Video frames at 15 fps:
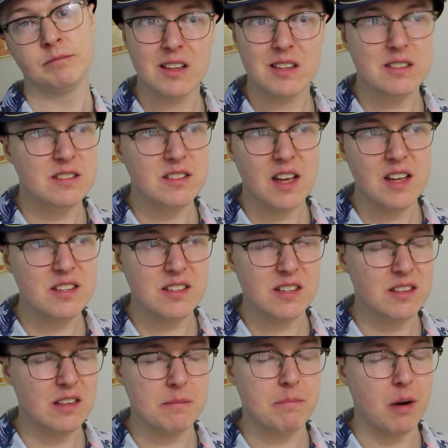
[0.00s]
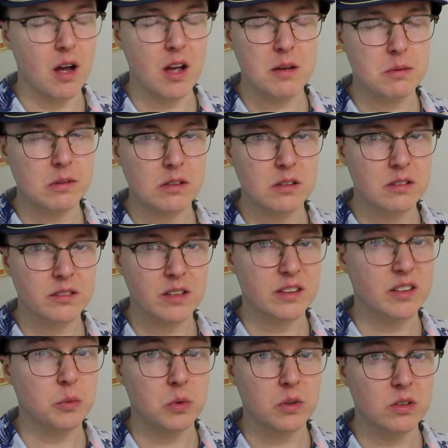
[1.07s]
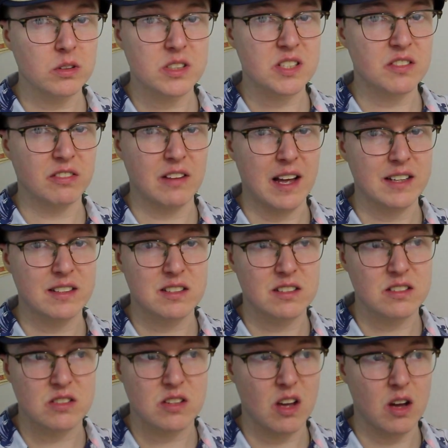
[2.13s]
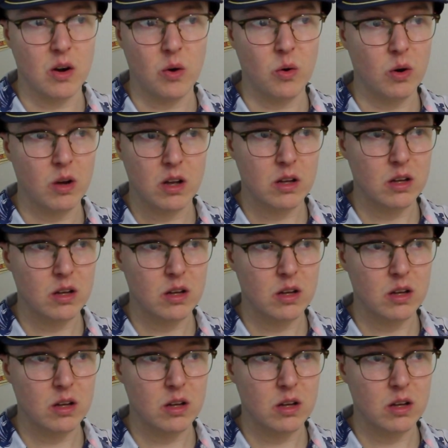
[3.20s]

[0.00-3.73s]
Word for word: It says in the Bible that the world is flat, so